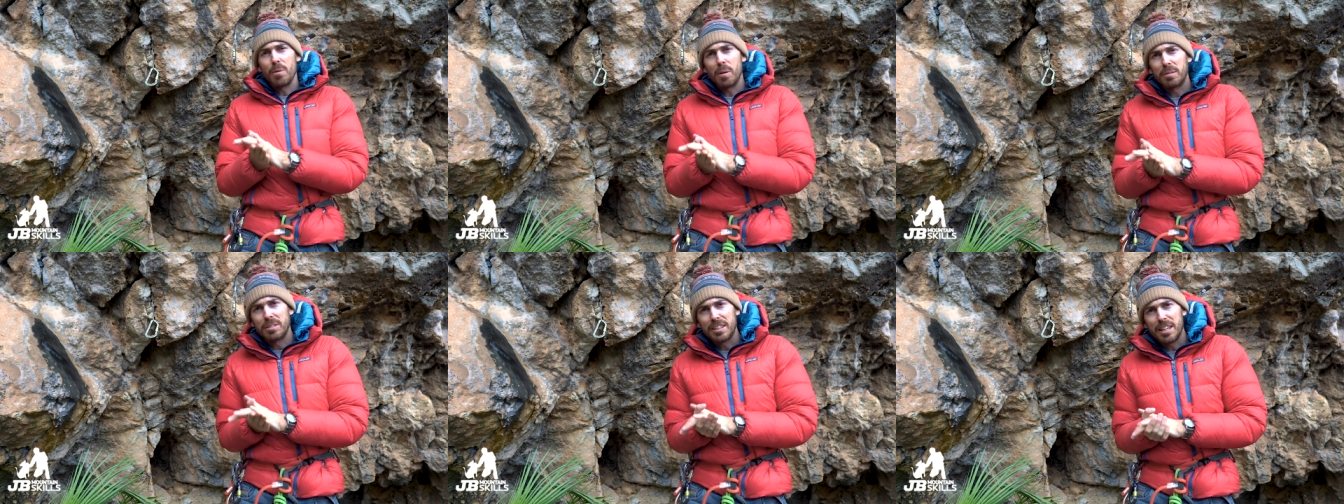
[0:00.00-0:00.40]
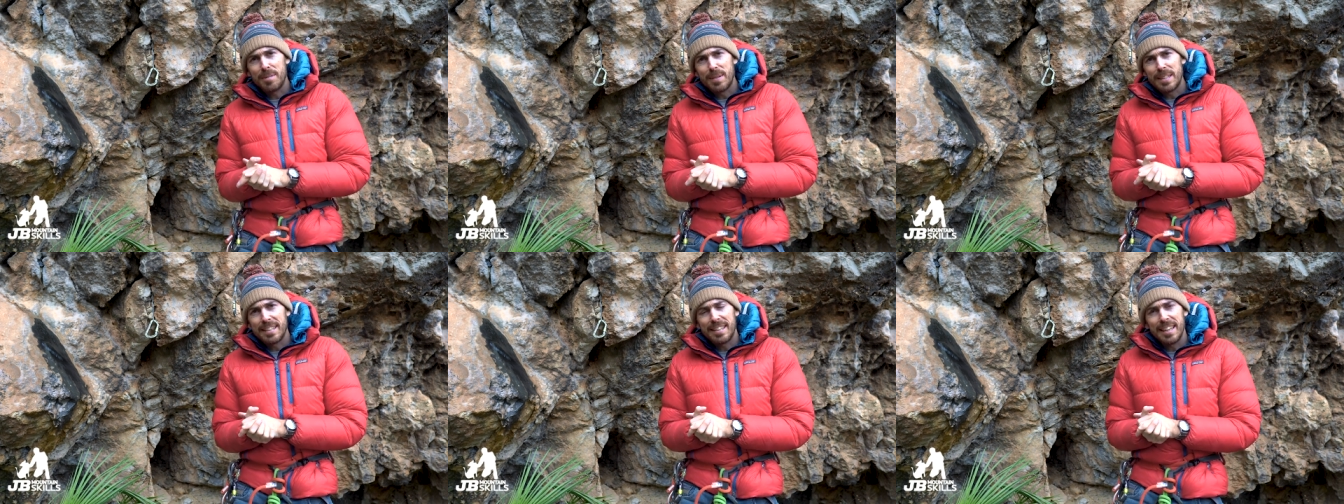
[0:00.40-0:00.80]
won't see
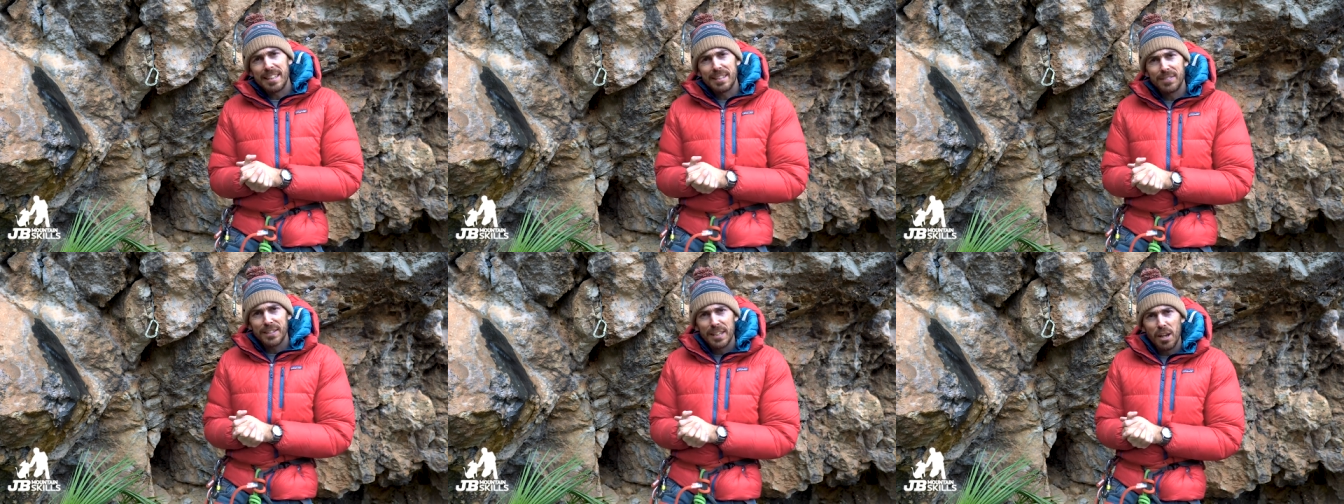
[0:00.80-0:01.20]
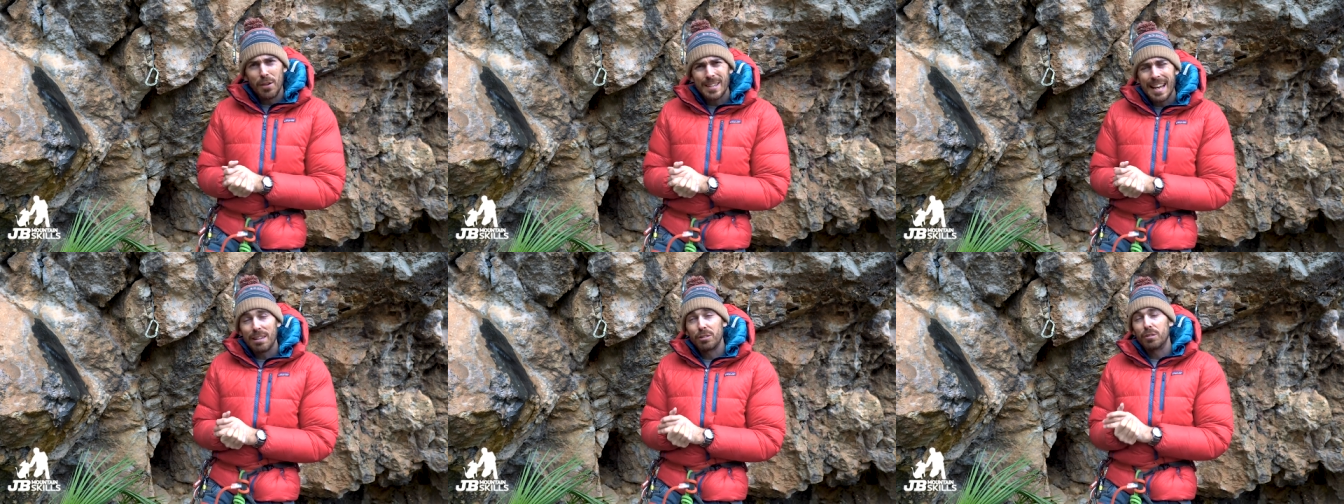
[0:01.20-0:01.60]
him in today's video,
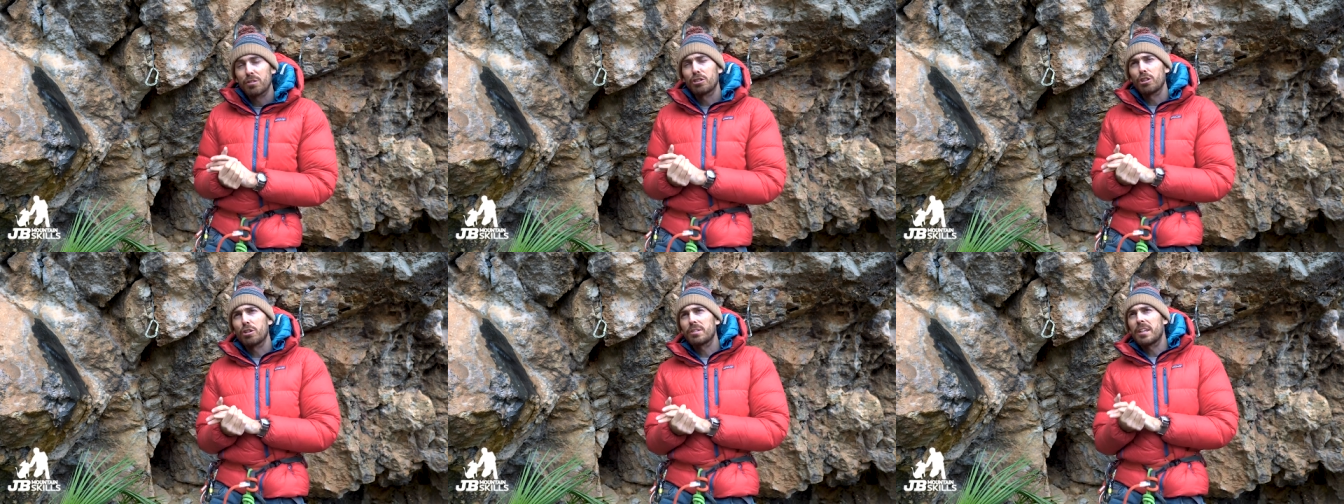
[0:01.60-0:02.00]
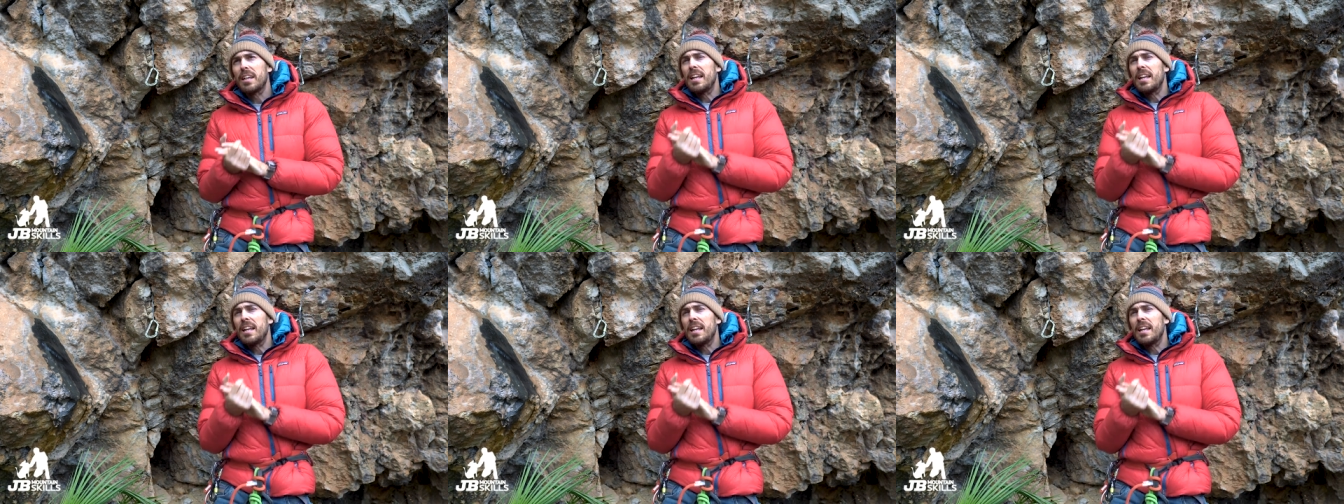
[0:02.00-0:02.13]
he's out of shot.